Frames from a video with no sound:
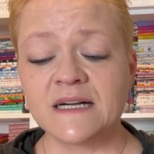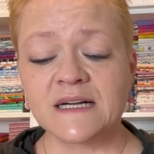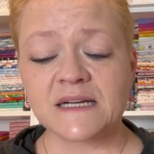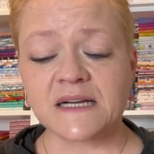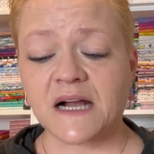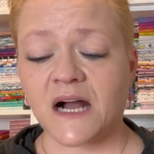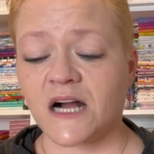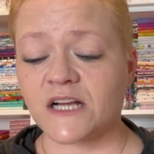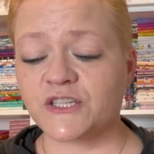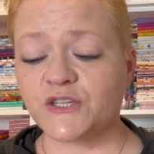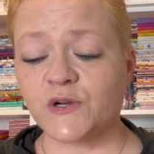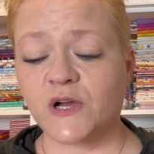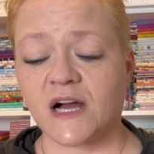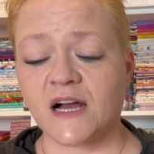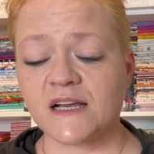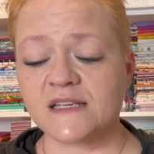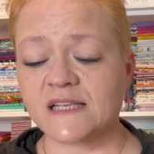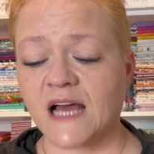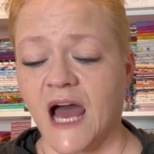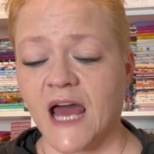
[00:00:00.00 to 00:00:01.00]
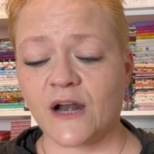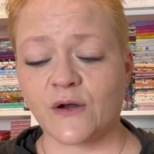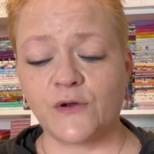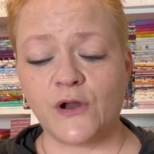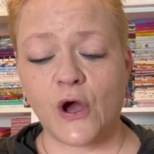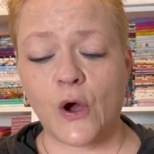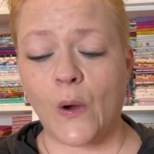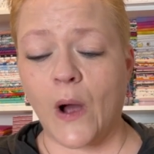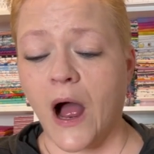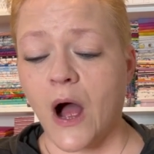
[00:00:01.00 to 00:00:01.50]
gosh, you guys, I don't
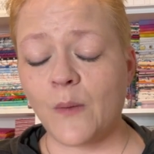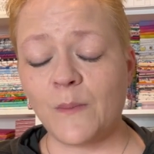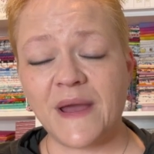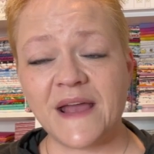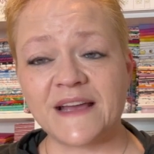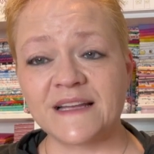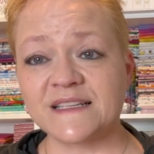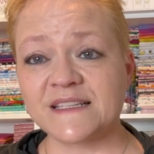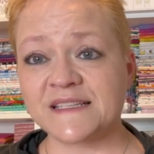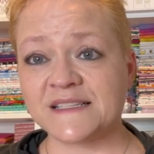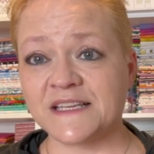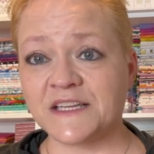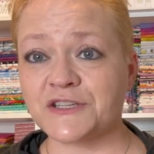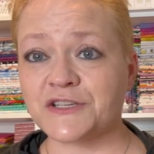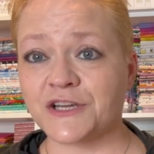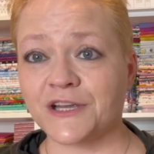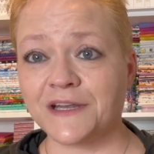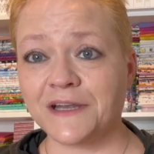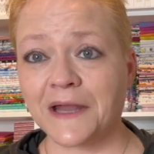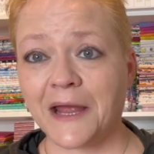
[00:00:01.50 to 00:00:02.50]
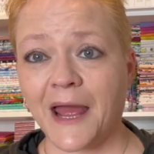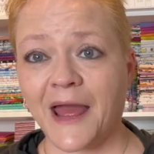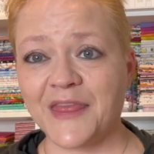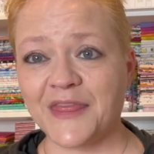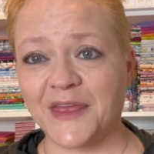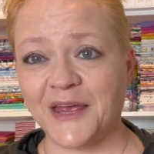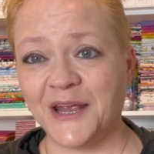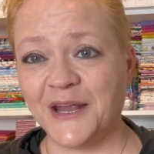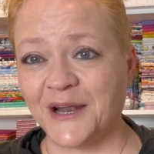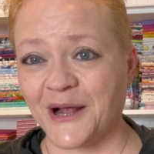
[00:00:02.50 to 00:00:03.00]
know. I'll make a decision
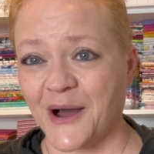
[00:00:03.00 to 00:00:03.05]
and then